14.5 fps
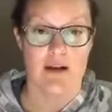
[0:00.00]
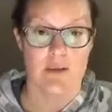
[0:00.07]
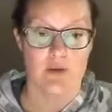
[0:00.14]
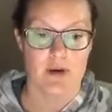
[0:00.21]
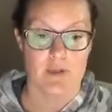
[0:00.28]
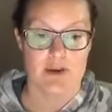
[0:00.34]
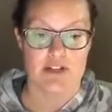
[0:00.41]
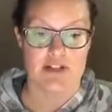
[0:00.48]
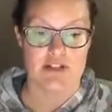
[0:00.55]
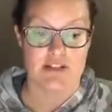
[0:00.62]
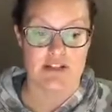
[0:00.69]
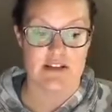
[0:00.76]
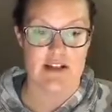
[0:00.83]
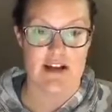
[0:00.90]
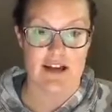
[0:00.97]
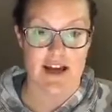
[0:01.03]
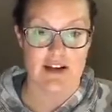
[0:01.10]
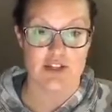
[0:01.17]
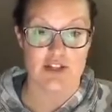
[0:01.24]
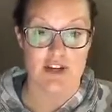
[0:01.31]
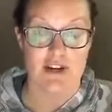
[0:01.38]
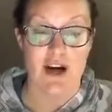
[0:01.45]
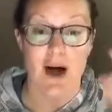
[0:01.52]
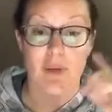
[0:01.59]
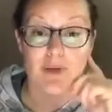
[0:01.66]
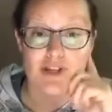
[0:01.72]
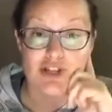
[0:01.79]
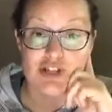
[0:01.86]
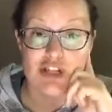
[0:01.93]
And permission to like actually
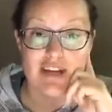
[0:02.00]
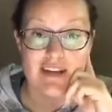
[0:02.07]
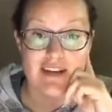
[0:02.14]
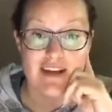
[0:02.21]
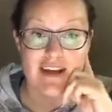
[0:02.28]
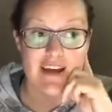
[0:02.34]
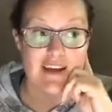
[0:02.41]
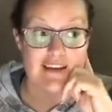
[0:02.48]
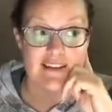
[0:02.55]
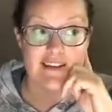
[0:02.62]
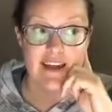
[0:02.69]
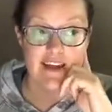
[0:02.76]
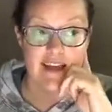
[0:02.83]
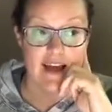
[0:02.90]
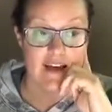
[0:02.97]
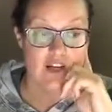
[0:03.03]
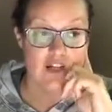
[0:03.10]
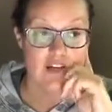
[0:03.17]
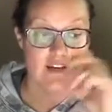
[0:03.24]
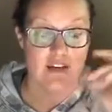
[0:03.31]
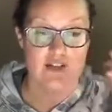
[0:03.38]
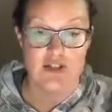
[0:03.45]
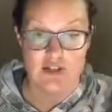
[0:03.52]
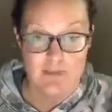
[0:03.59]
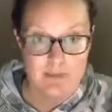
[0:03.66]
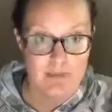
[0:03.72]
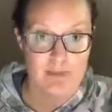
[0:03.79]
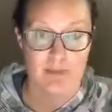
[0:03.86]
accomplish shit and take action and just